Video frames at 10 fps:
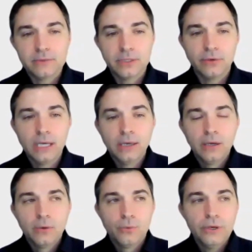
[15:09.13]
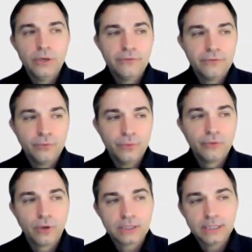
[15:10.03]
So we've
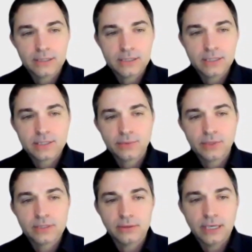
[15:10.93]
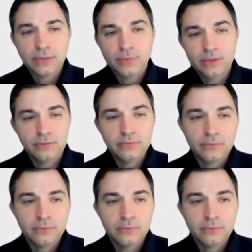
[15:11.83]
worked out a system that's allowed me to